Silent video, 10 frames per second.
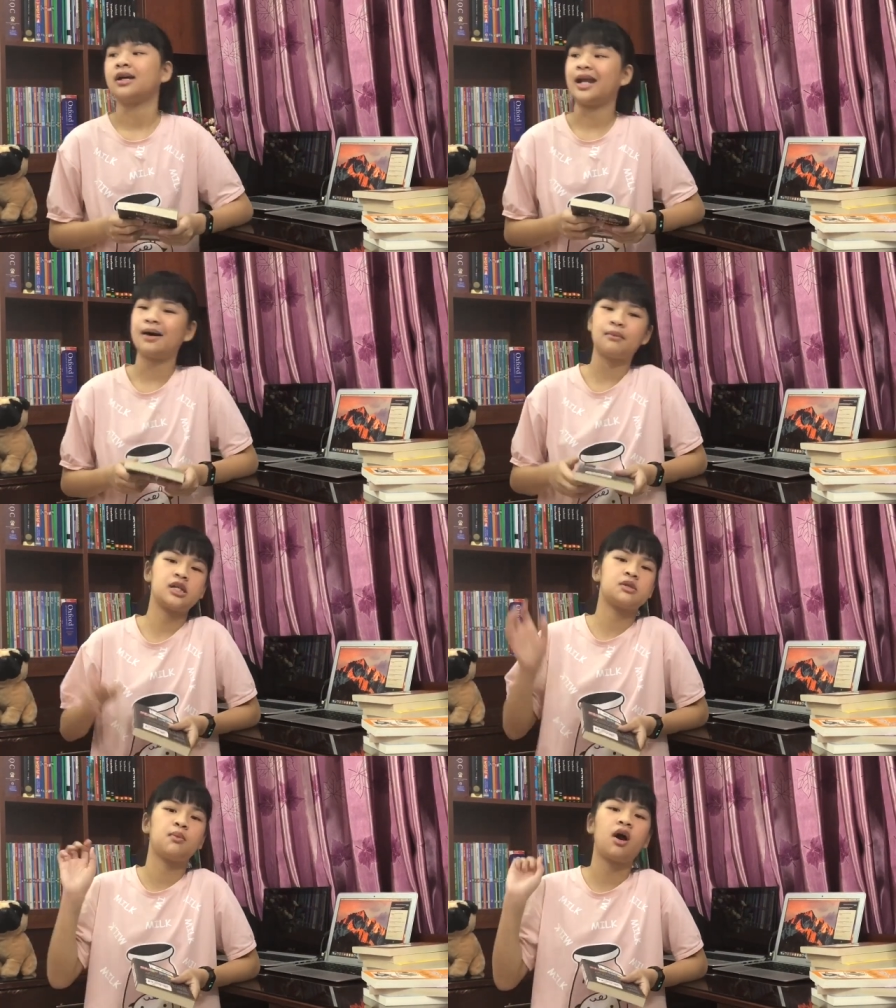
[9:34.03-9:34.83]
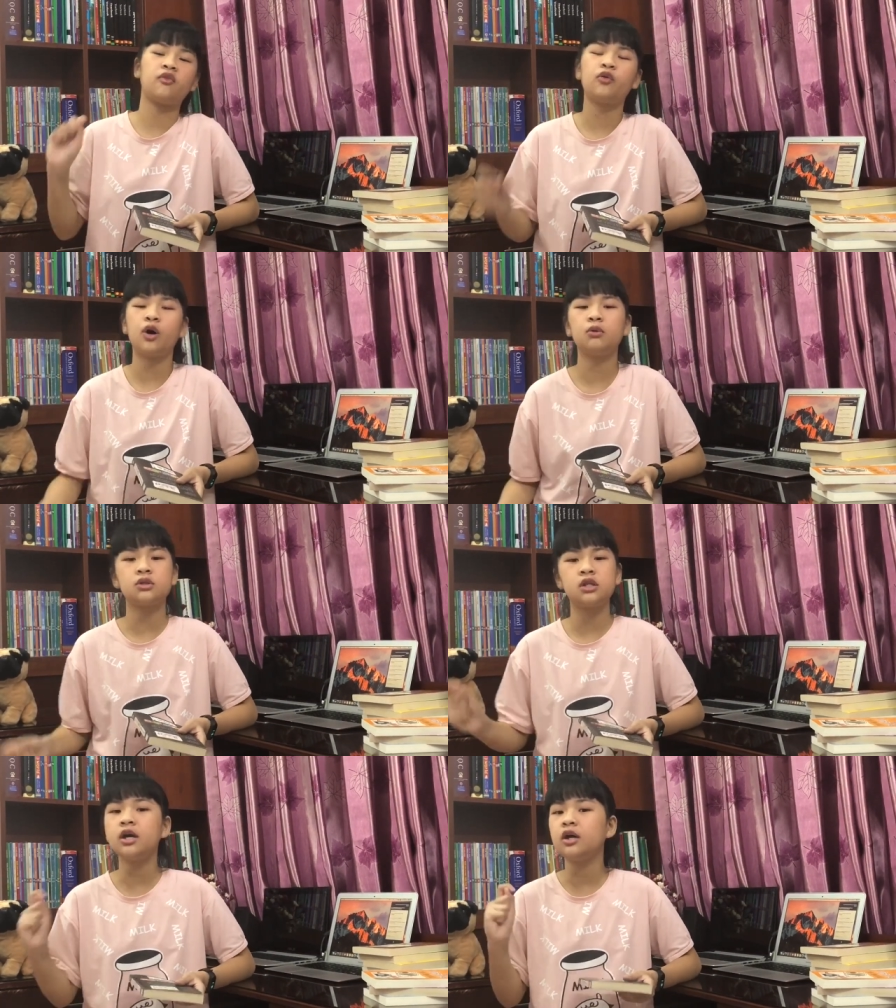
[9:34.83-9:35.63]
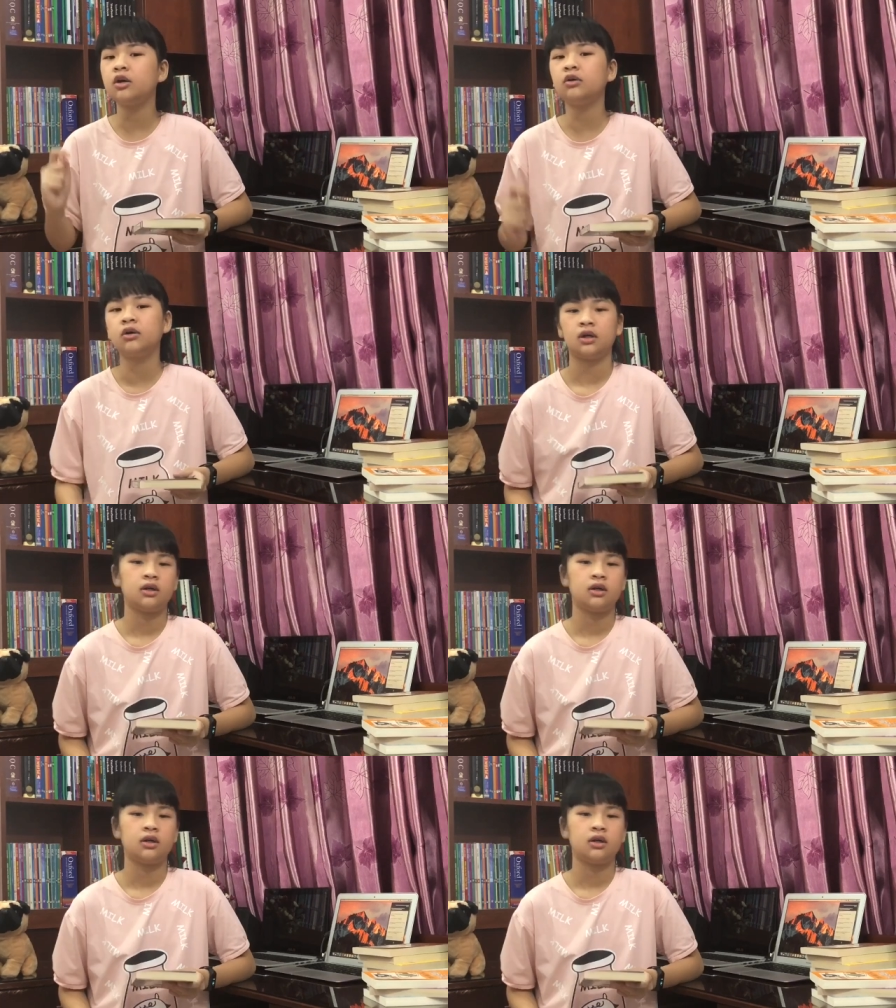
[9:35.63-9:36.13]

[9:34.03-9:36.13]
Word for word: And have my smartphone too.